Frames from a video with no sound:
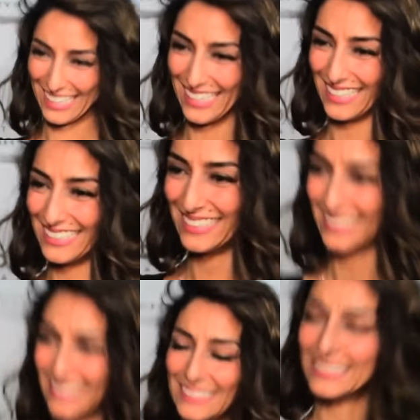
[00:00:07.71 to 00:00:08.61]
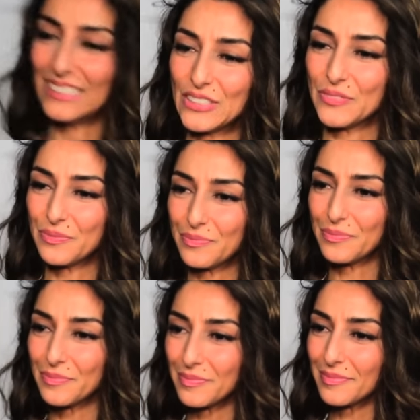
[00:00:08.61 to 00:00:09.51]
let's do it. Well, the, for, for, people
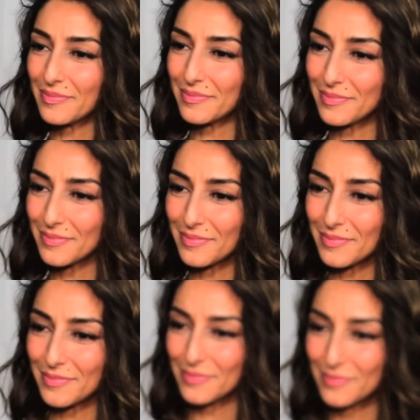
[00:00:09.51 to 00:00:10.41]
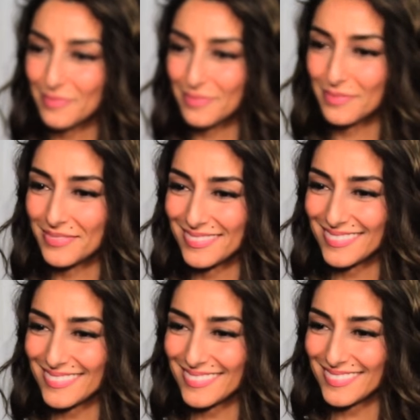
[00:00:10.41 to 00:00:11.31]
who haven't seen the show,
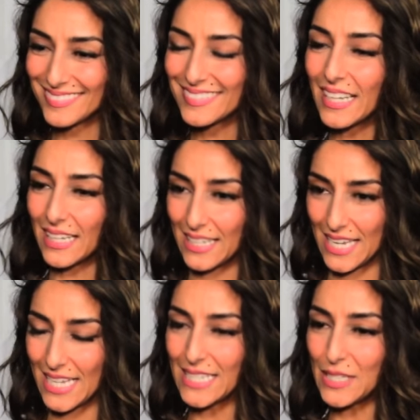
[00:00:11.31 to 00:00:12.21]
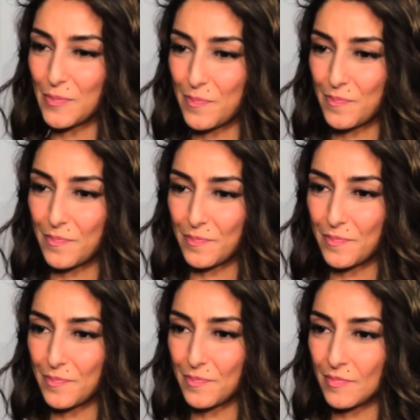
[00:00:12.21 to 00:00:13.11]
Girlfriend's Guide to Divorce, tell us
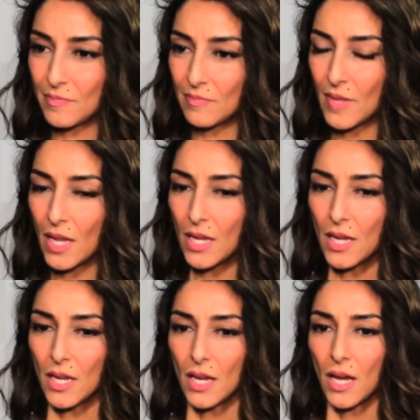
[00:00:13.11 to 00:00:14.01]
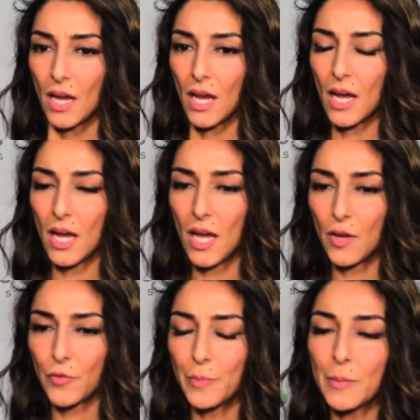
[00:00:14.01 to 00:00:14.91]
about it. Uh,
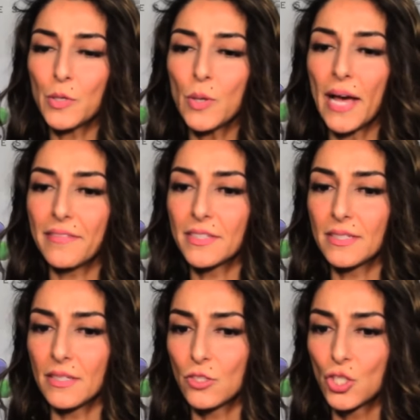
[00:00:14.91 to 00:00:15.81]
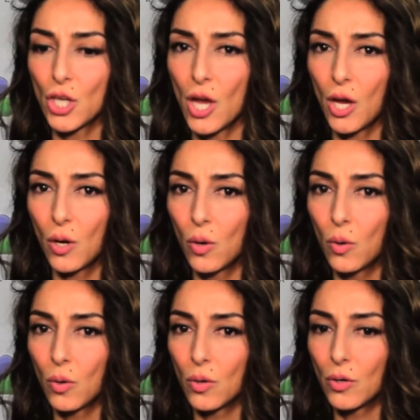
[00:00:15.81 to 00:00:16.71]
for people who haven't seen the
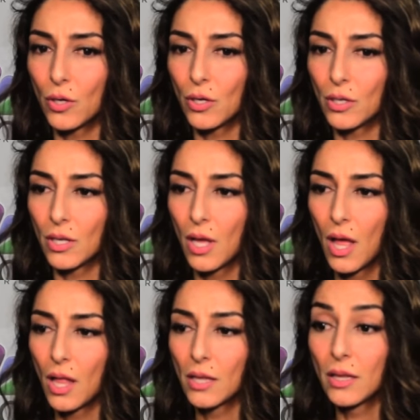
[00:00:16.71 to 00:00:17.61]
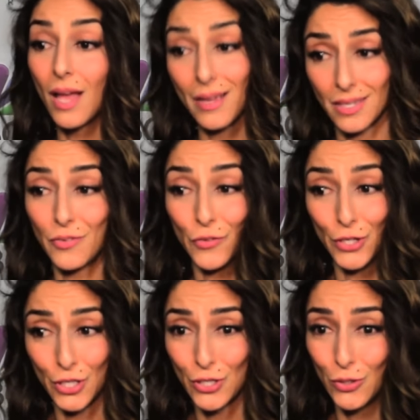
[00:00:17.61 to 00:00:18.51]
show, all, lucky for
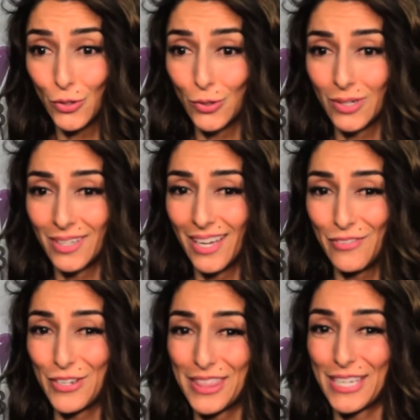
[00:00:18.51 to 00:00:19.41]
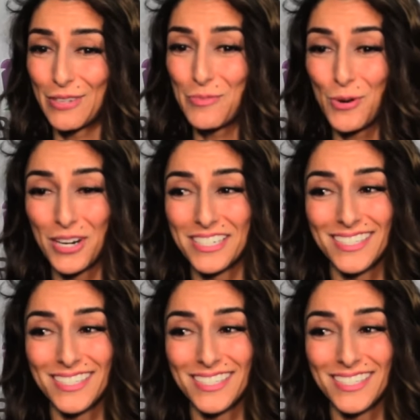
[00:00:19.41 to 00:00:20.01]
you, everything important